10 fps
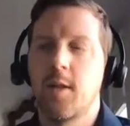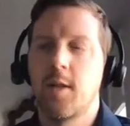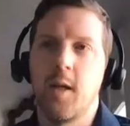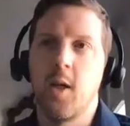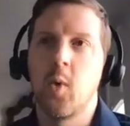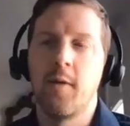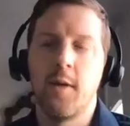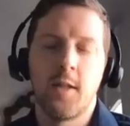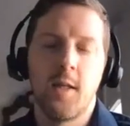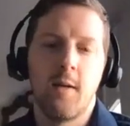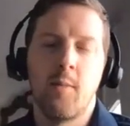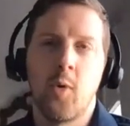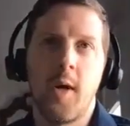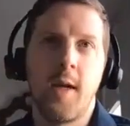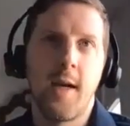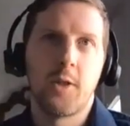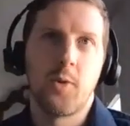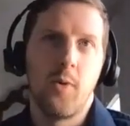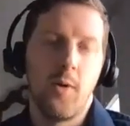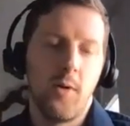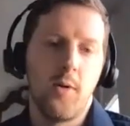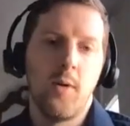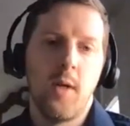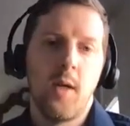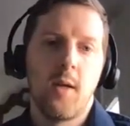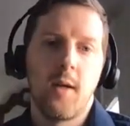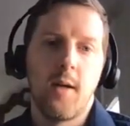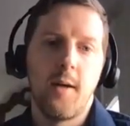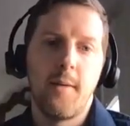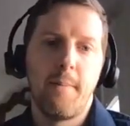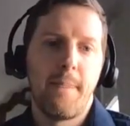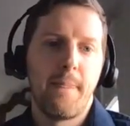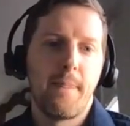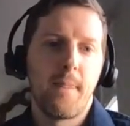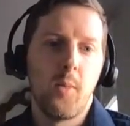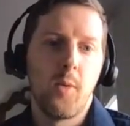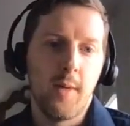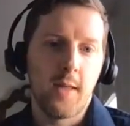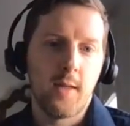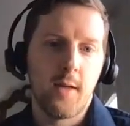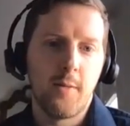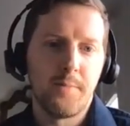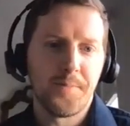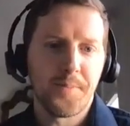something equivalent to marine gas oil um, with methanol.